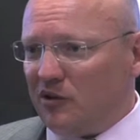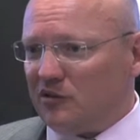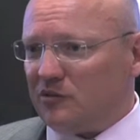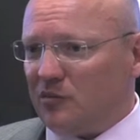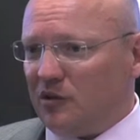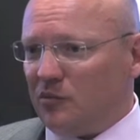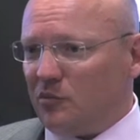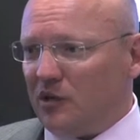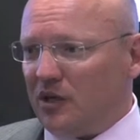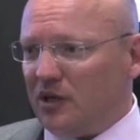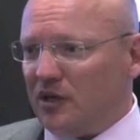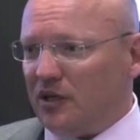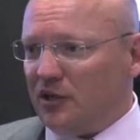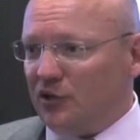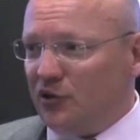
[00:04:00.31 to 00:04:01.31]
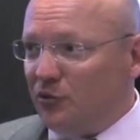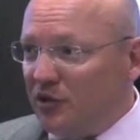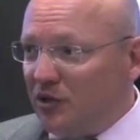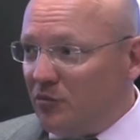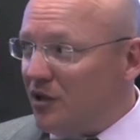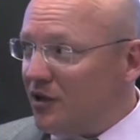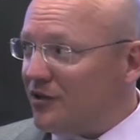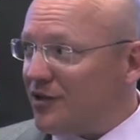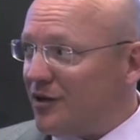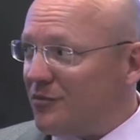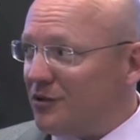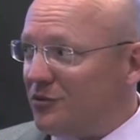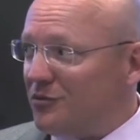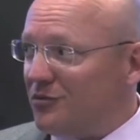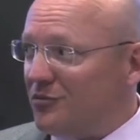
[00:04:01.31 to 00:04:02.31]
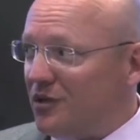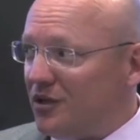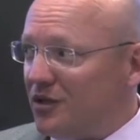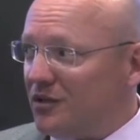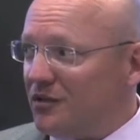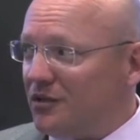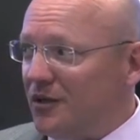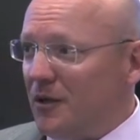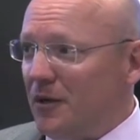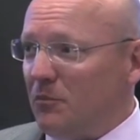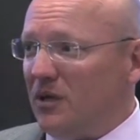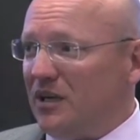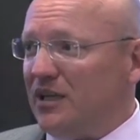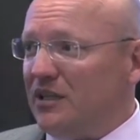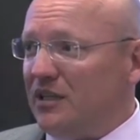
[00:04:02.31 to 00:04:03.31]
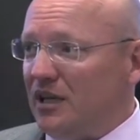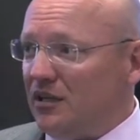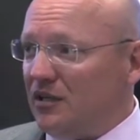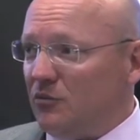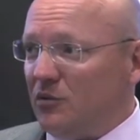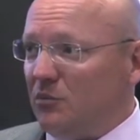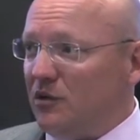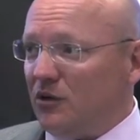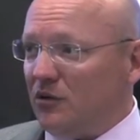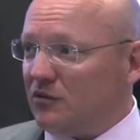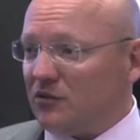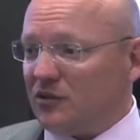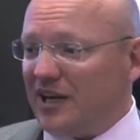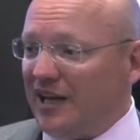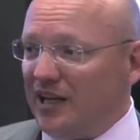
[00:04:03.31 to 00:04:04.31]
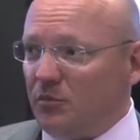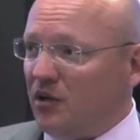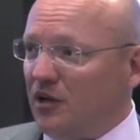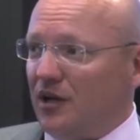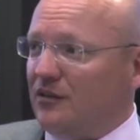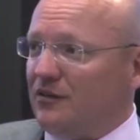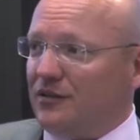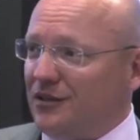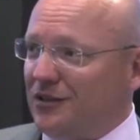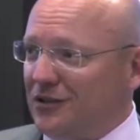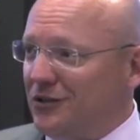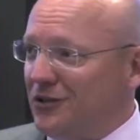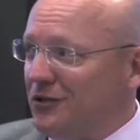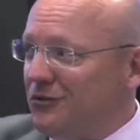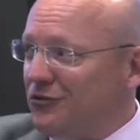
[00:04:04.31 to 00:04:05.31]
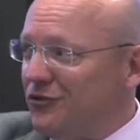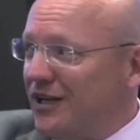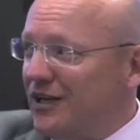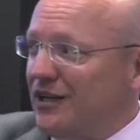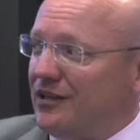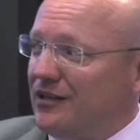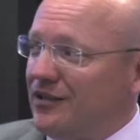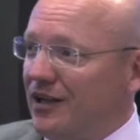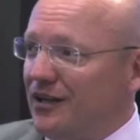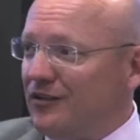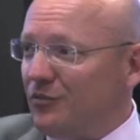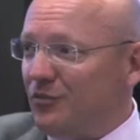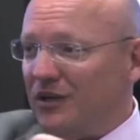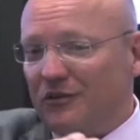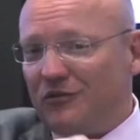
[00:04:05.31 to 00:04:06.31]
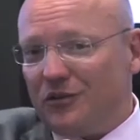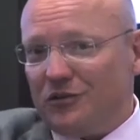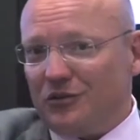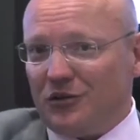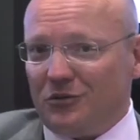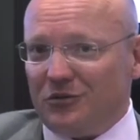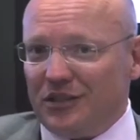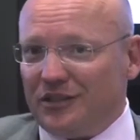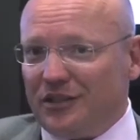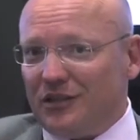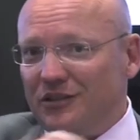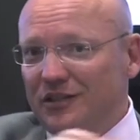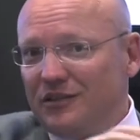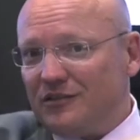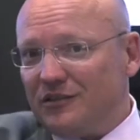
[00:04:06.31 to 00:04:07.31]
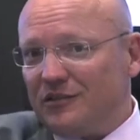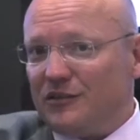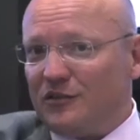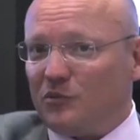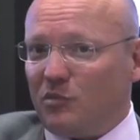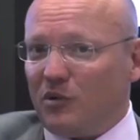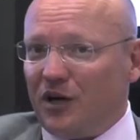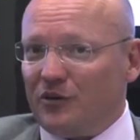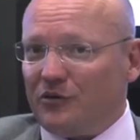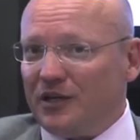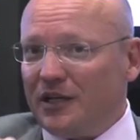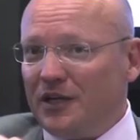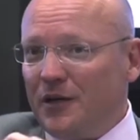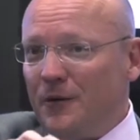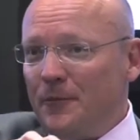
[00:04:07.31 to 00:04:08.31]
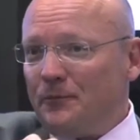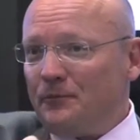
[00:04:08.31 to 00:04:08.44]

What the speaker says: possible by new demand coming to the market, but at the end, it will be also cannibalizing, you know, and dragging the tenants, whatever, you know, that their lease is expiring.